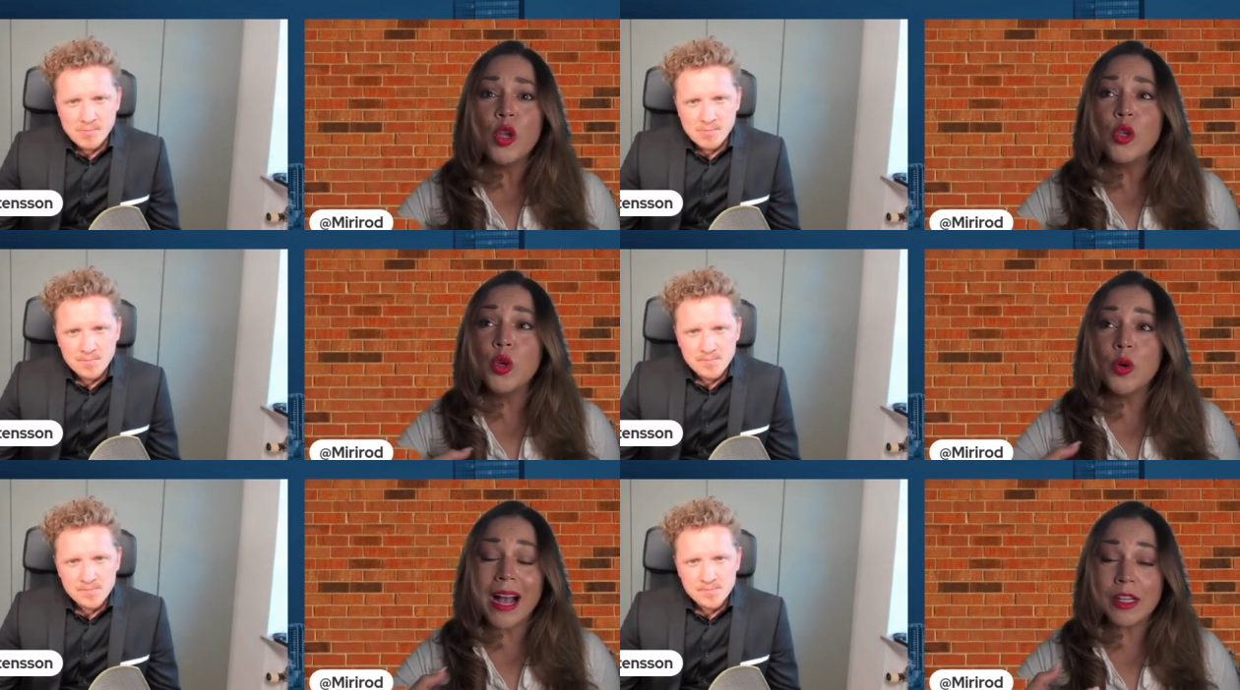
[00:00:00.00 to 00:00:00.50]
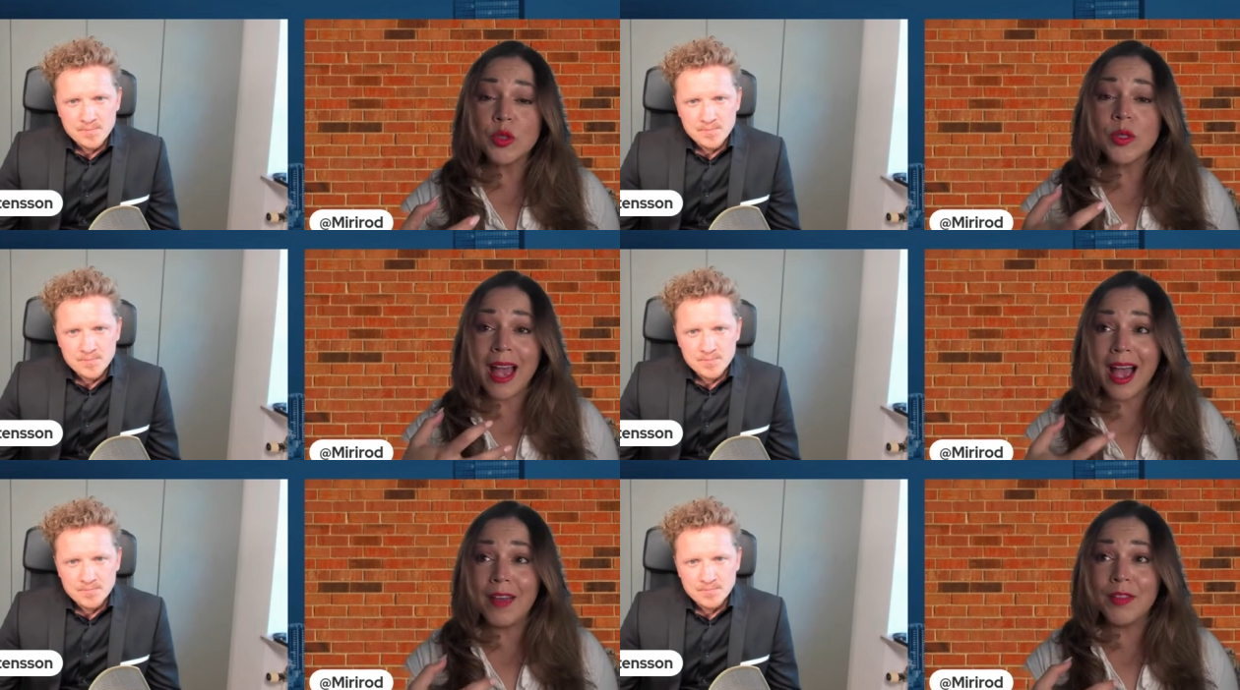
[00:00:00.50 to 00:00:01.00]
Speaker 1: you
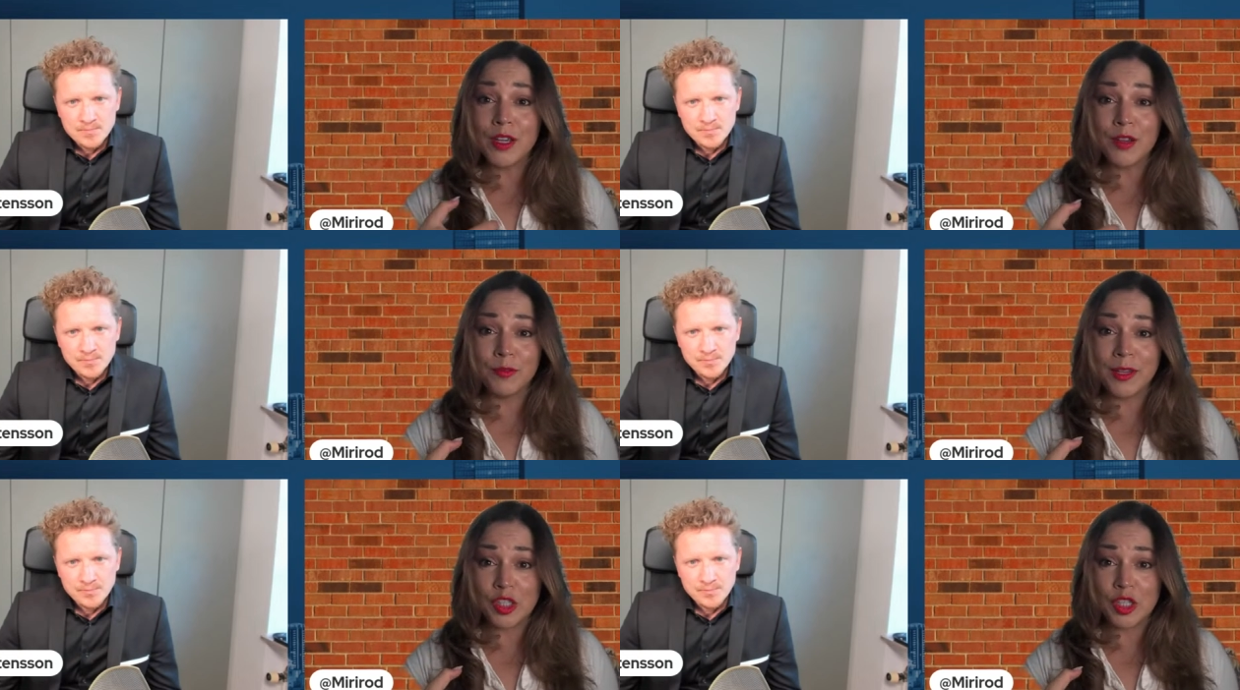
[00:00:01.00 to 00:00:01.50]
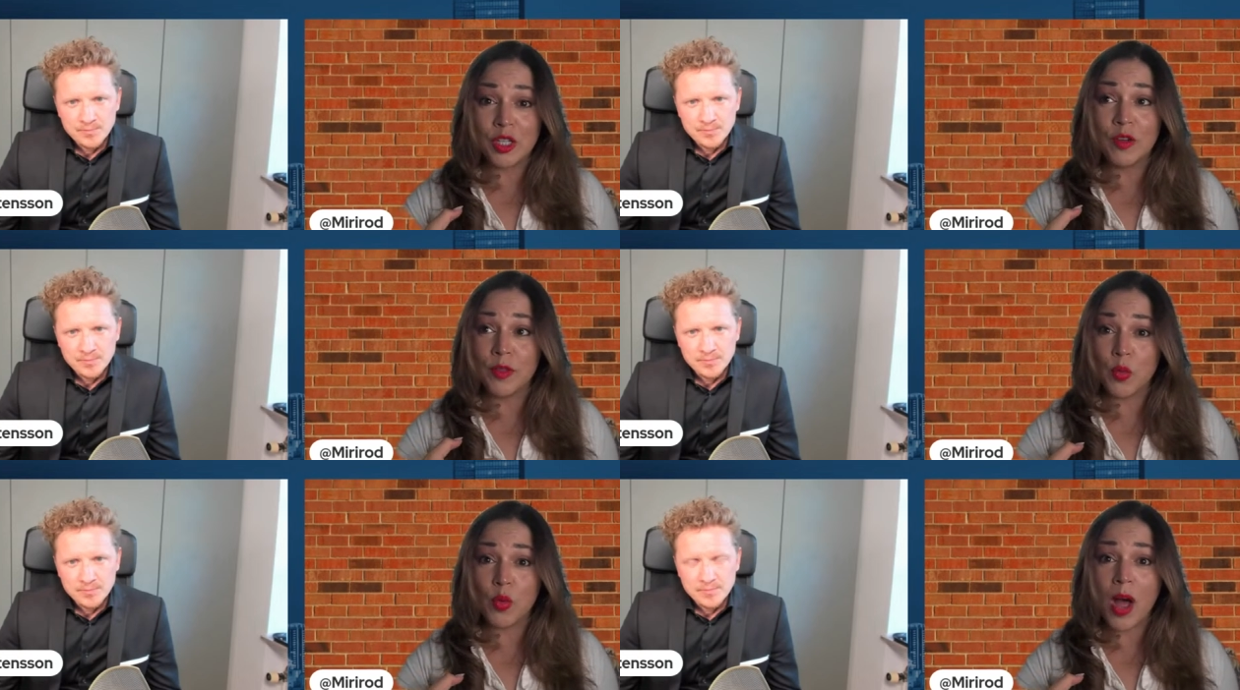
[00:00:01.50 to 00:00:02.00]
actually have the conviction
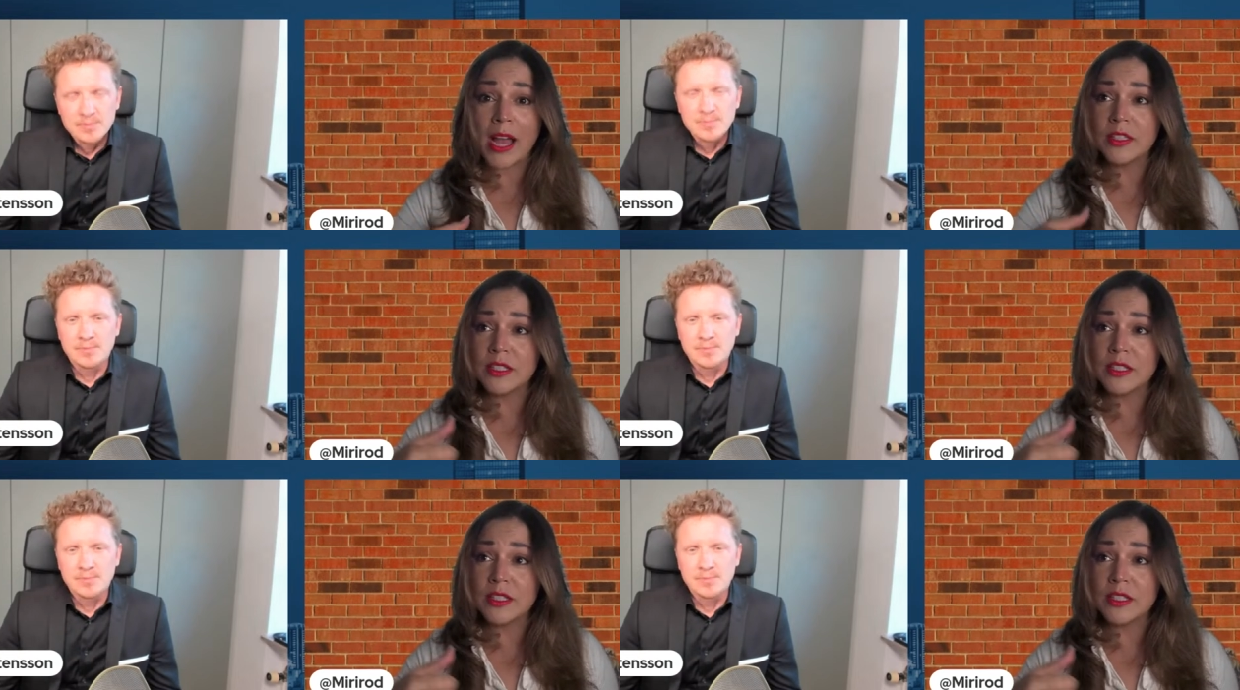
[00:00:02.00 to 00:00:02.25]
of the why.